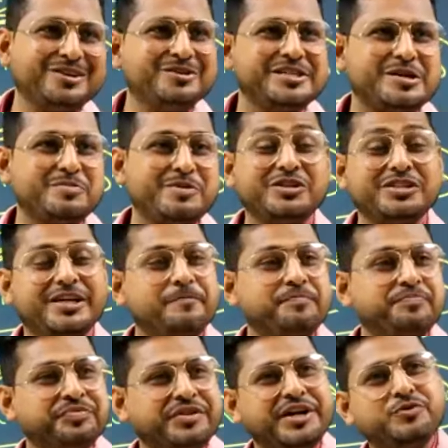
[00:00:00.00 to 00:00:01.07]
your system, because
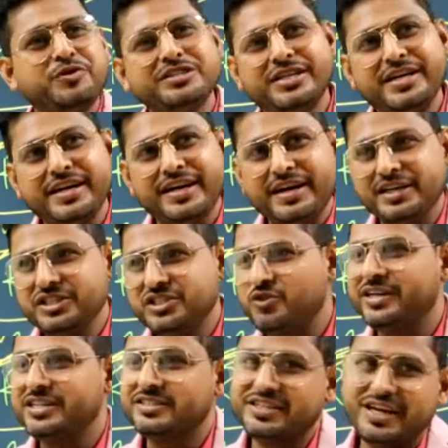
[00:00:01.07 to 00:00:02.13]
it was installed
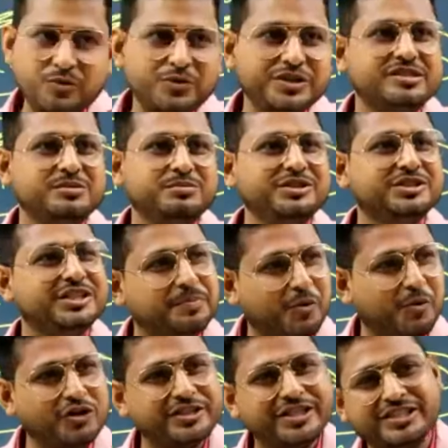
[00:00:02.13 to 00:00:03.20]
as a service, means the
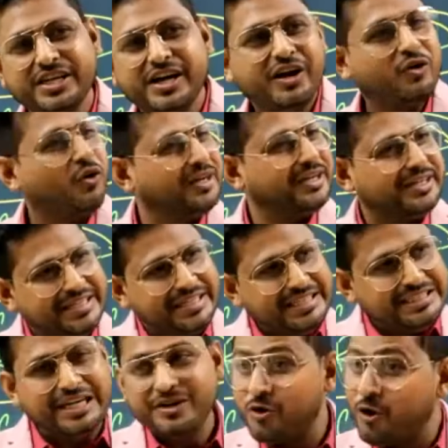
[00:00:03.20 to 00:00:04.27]
process got
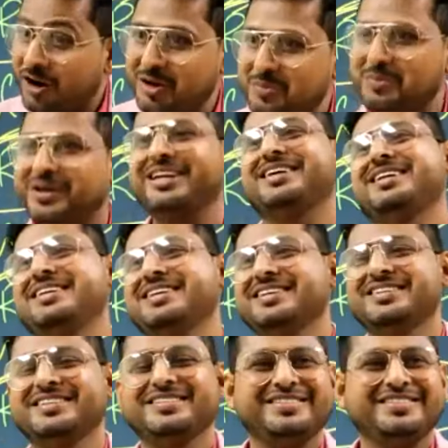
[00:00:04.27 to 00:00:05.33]
restarted automatically.
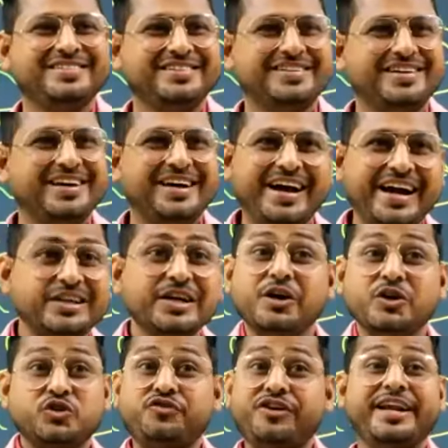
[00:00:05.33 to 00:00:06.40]
Right?
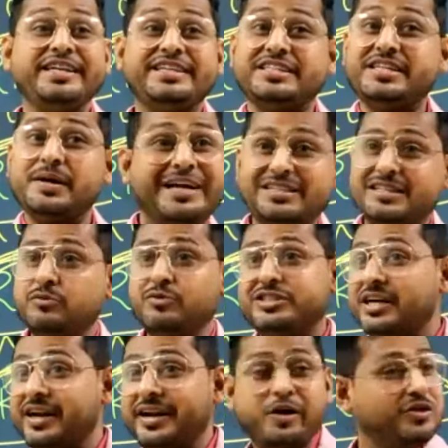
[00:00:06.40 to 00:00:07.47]
So if any such application which are
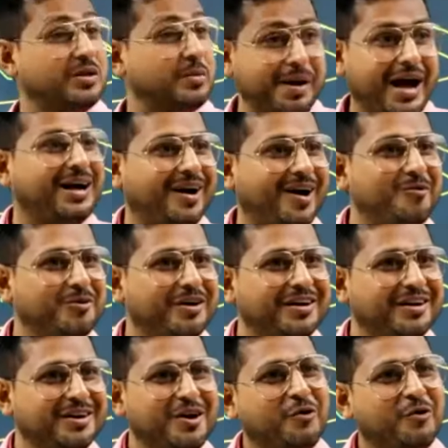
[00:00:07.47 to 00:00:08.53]
running on the background,
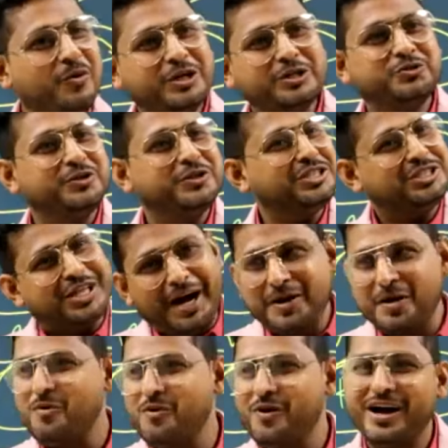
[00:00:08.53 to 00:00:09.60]
once you start your
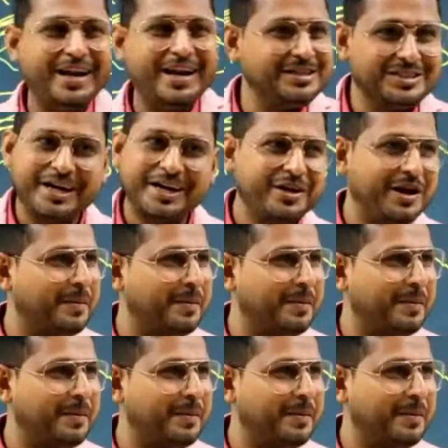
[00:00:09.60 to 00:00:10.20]
mobile and start your